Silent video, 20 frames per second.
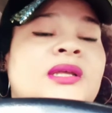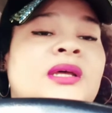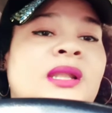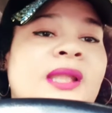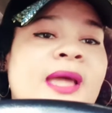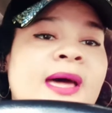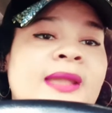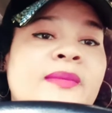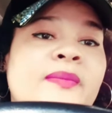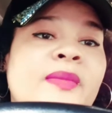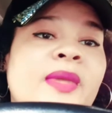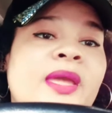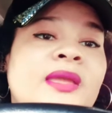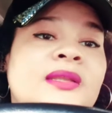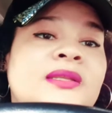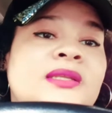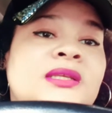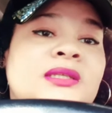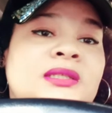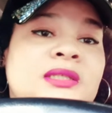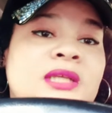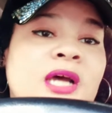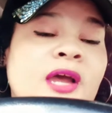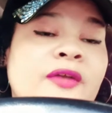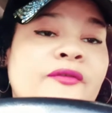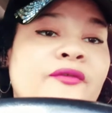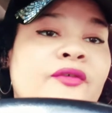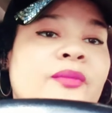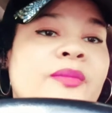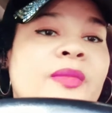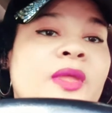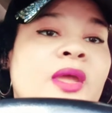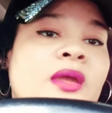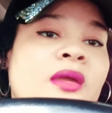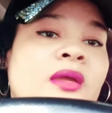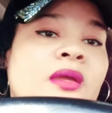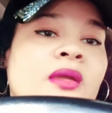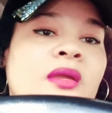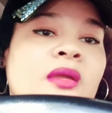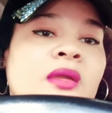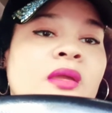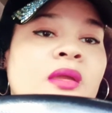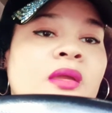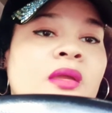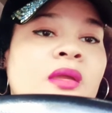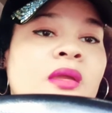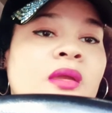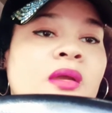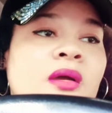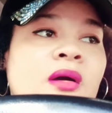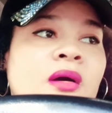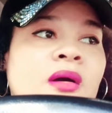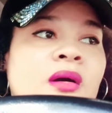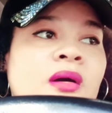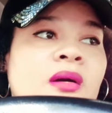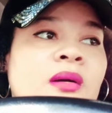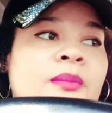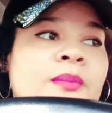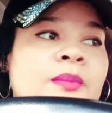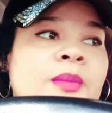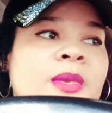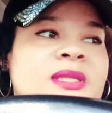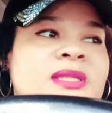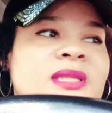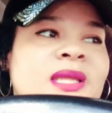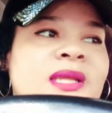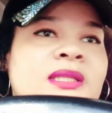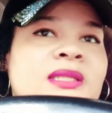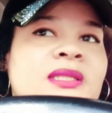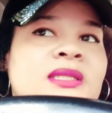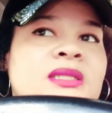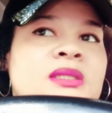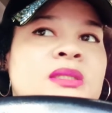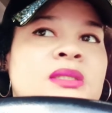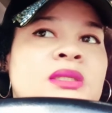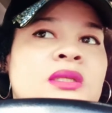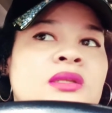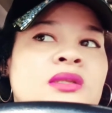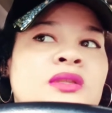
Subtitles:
a lot of men did die from that. It's like this,